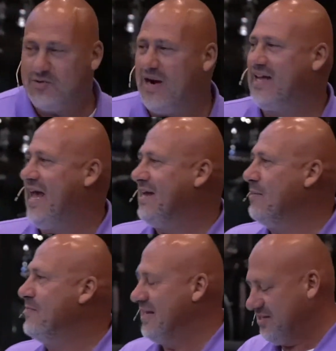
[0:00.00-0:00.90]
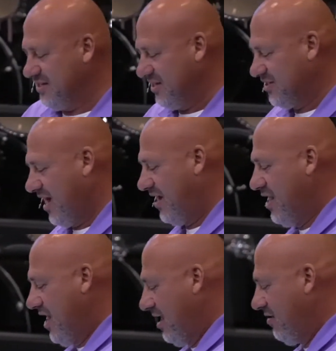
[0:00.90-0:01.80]
what kingdom business is not.
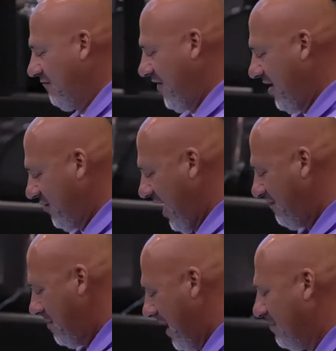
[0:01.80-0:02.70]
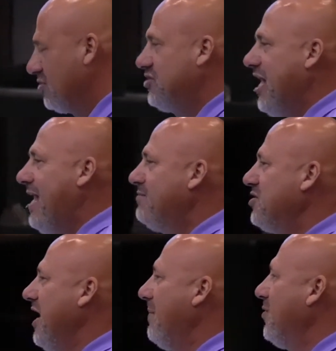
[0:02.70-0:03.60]
And if you have your Bibles, James
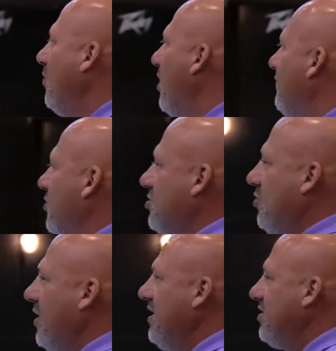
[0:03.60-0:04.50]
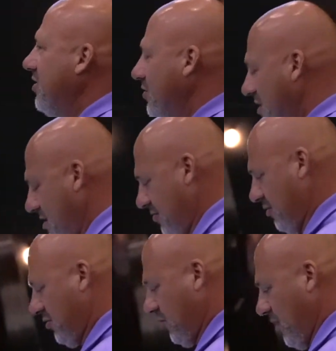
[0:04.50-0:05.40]
chapter 1, verse 22
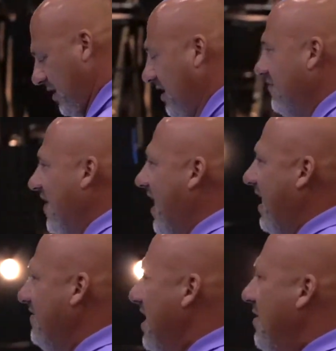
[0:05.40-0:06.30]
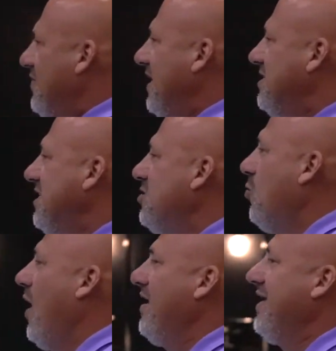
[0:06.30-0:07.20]
through 25. This is
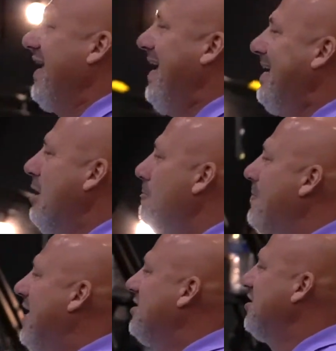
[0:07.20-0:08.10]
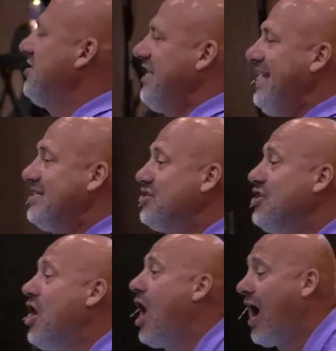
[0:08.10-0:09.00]
what kingdom business is
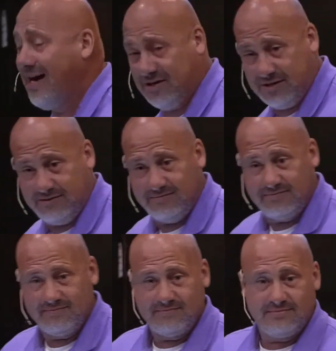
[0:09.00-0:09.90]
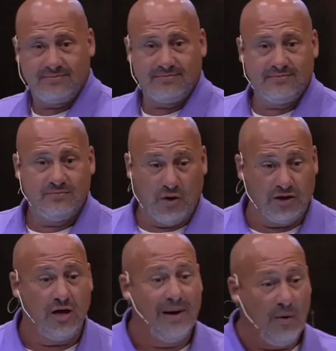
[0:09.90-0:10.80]
not. We're going
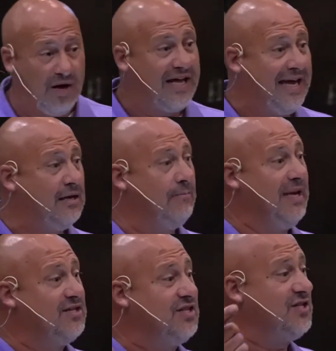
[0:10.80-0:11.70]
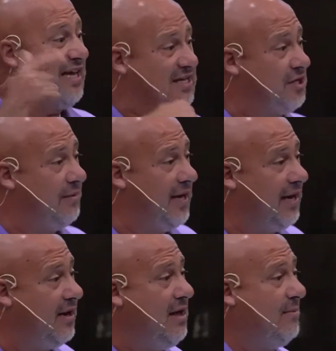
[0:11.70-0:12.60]
to talk about what kingdom business is in a
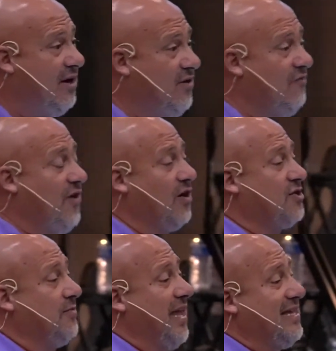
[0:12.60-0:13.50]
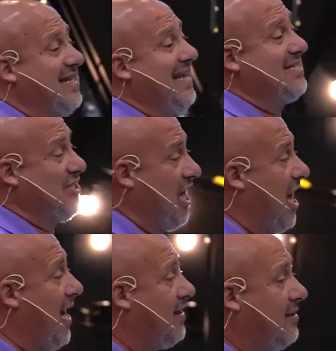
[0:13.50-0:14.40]
minute. But if you can figure some things that it's
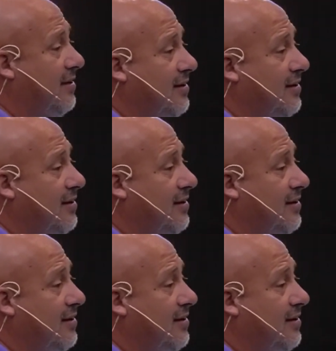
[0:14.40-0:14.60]
not,